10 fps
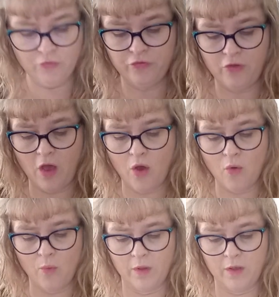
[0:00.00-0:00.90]

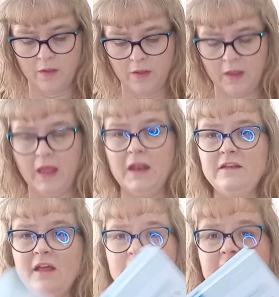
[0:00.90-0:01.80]
So, and
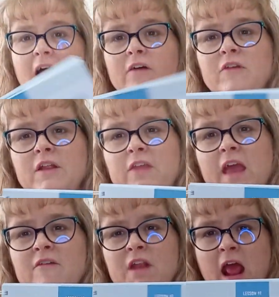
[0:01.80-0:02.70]
it does have, they
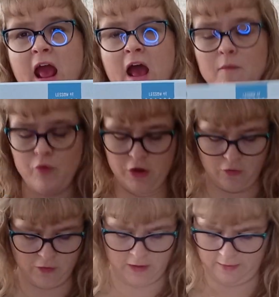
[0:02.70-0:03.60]
have an app where
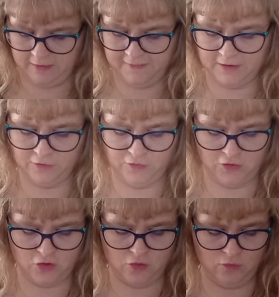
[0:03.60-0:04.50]
you can listen
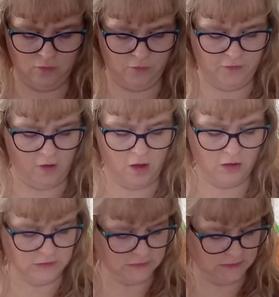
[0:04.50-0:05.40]
to
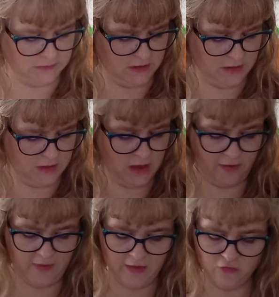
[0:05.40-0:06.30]
songs,
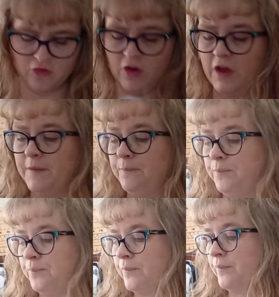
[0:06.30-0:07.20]
and that's good.
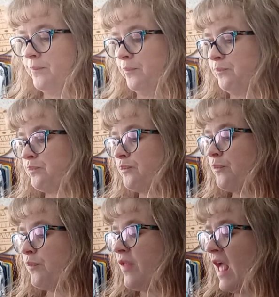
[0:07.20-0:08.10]

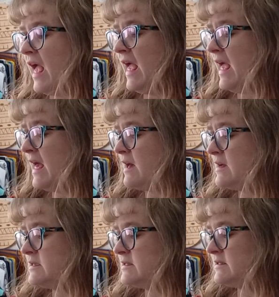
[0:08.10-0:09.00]

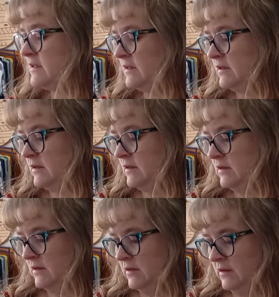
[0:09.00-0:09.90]
And
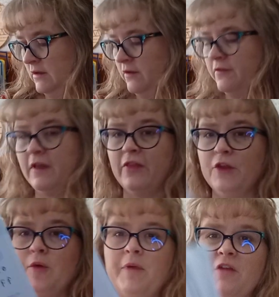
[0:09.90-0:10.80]
a
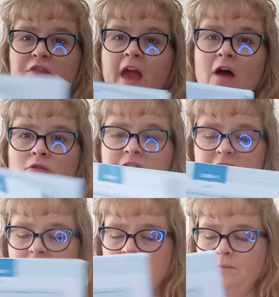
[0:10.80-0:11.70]
little bit of
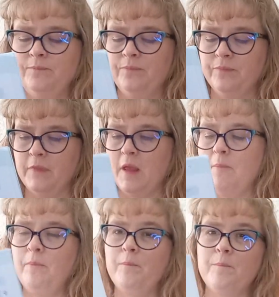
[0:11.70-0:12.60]
counting.
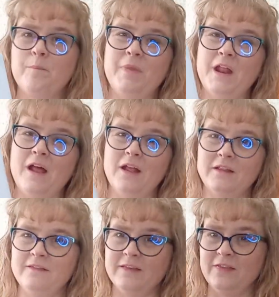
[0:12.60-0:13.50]
But
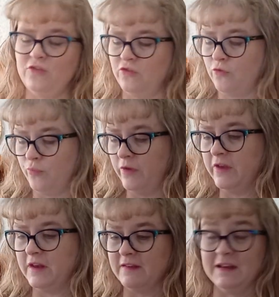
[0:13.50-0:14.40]
honestly, this just
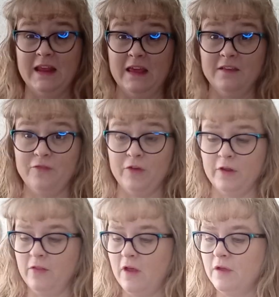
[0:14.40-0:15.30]
really doesn't take us
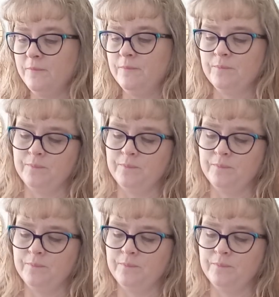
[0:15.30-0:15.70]
very long.